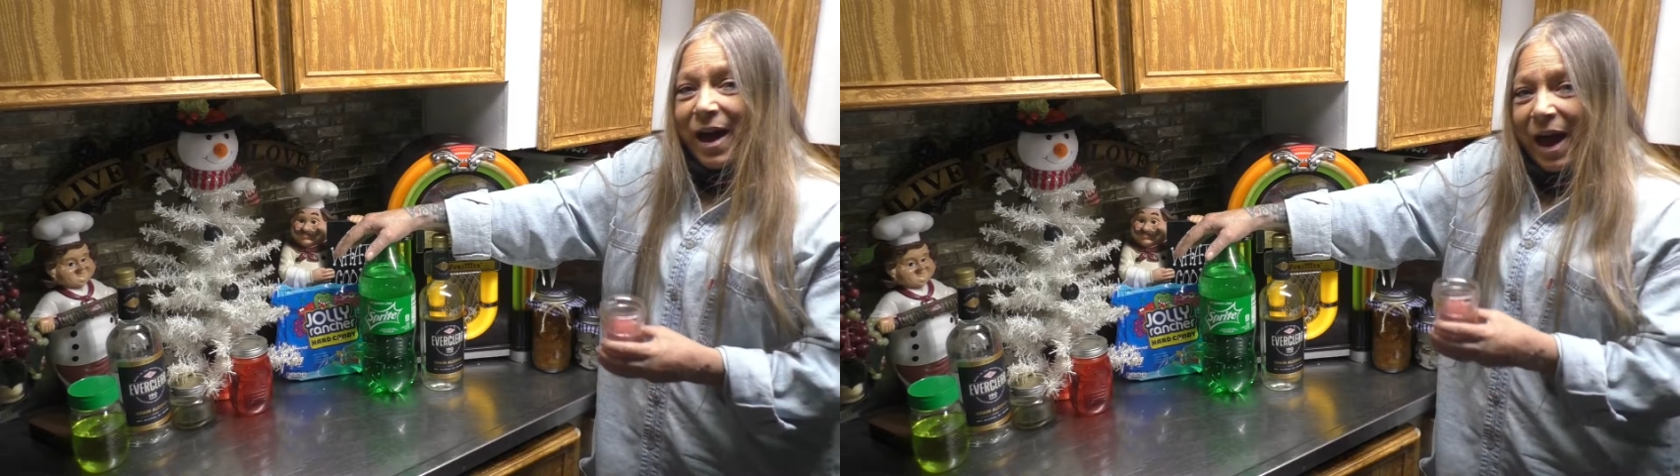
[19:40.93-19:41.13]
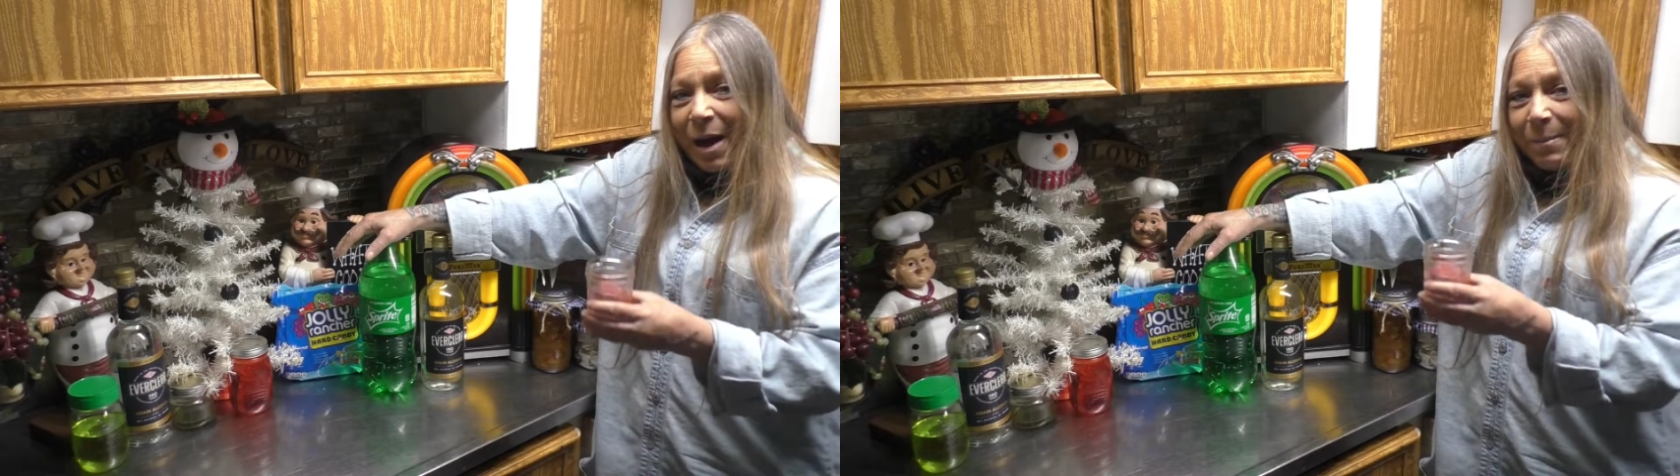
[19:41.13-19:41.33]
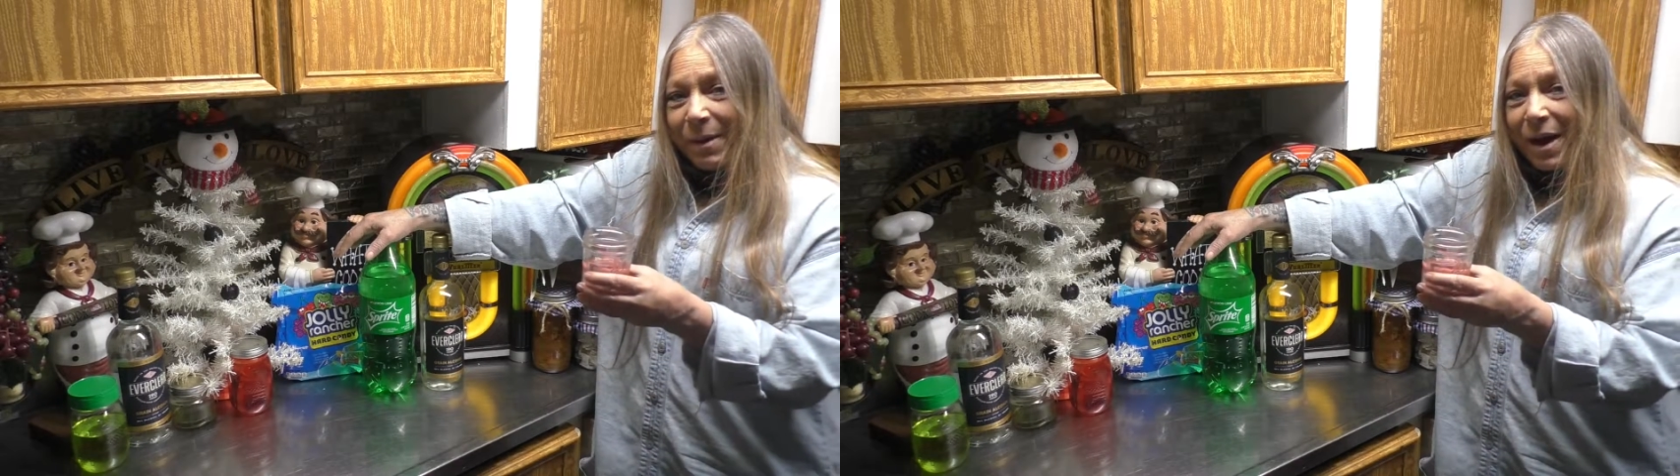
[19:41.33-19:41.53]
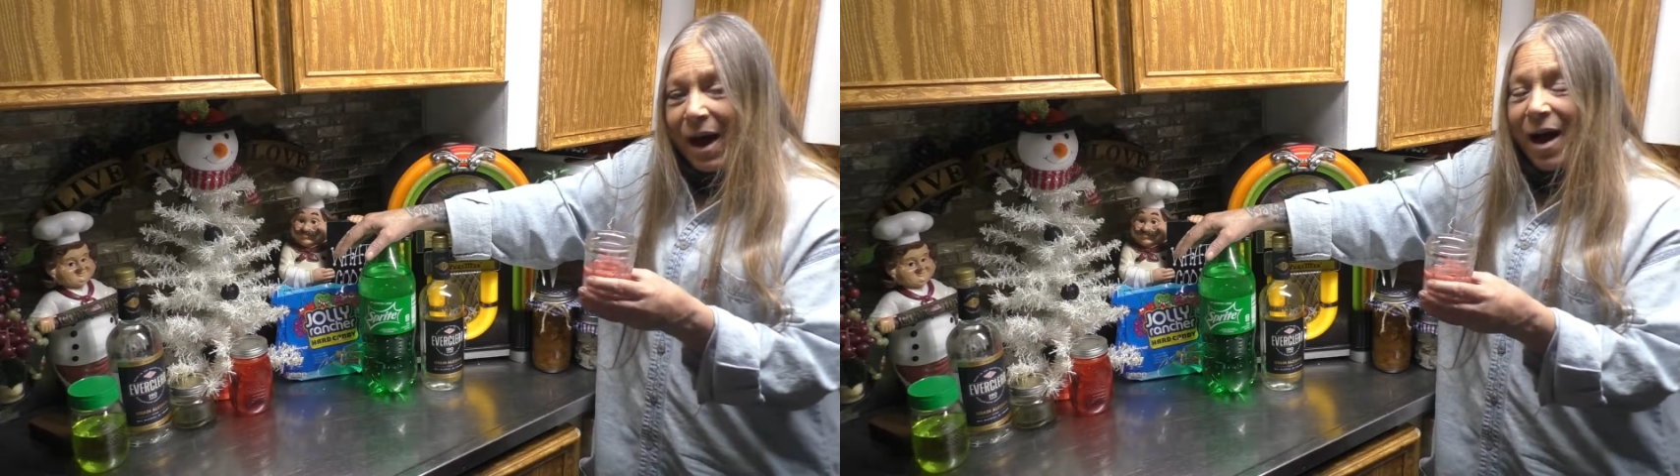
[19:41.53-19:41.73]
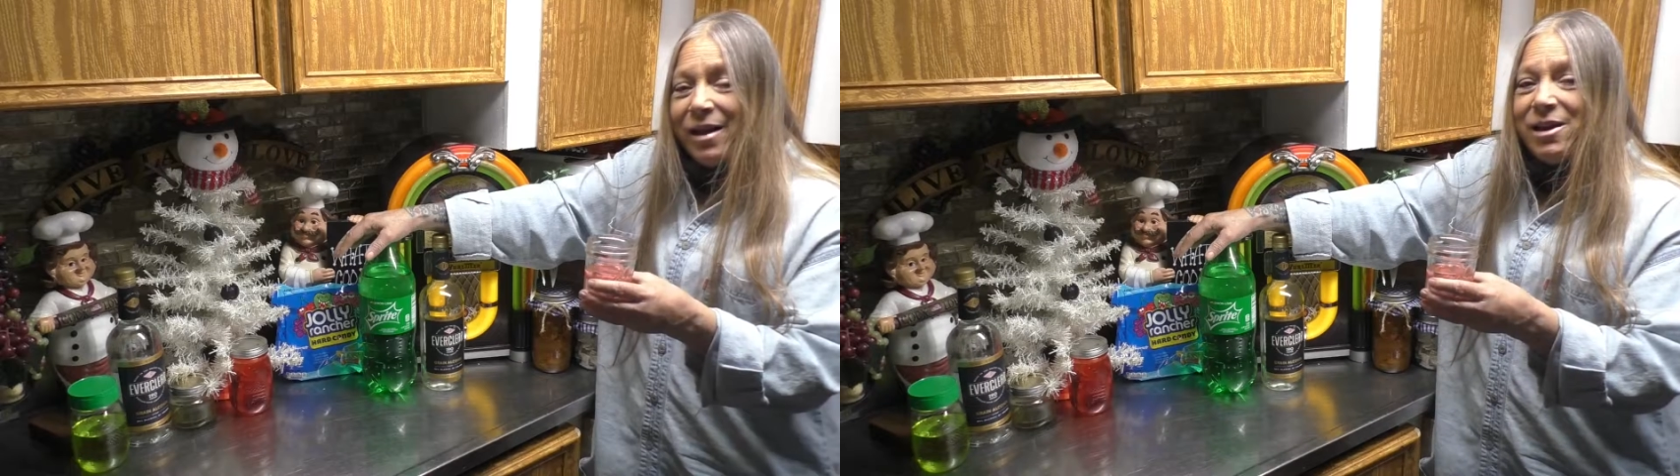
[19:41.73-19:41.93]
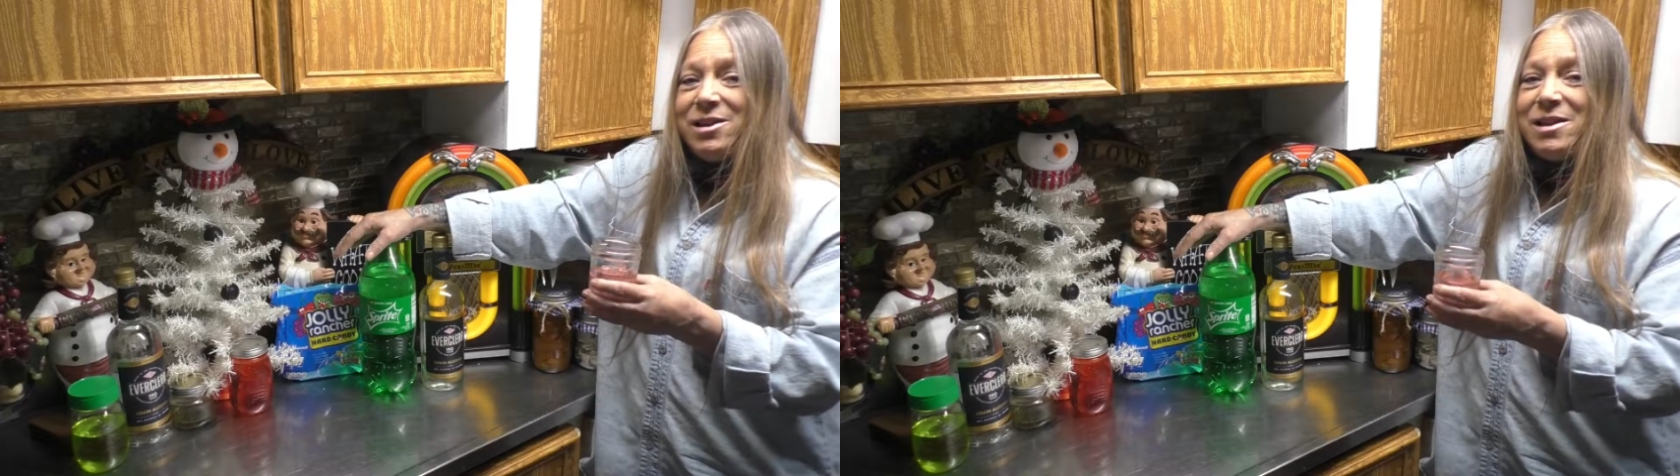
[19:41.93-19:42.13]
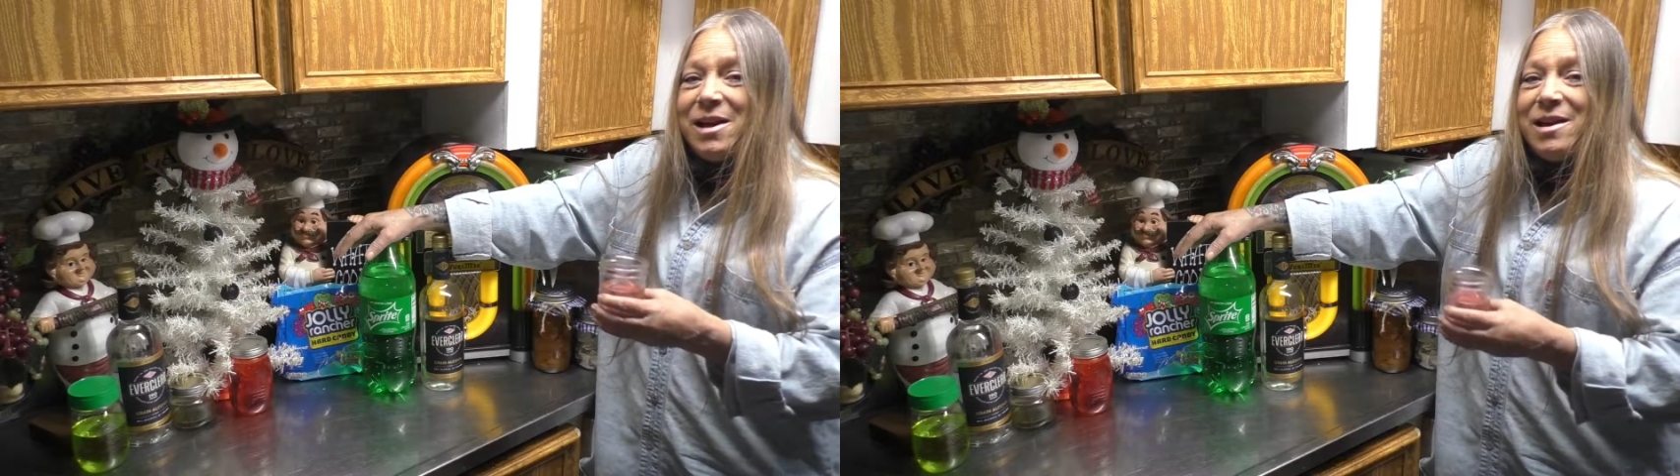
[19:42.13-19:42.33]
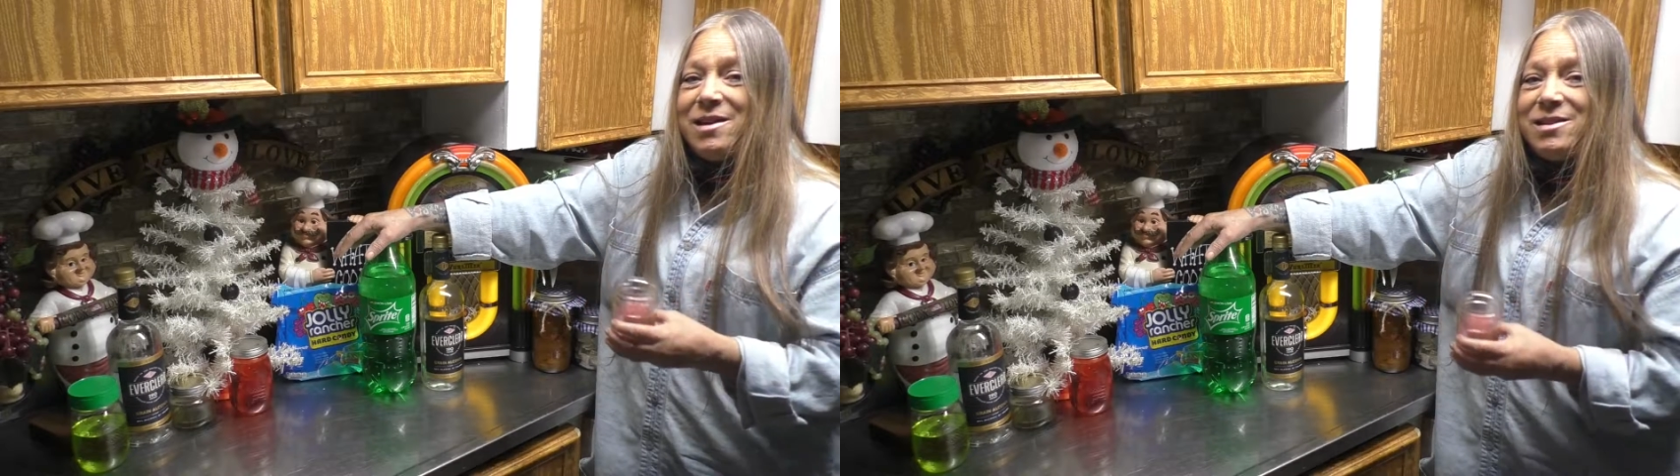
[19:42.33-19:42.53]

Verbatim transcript: happy holidays.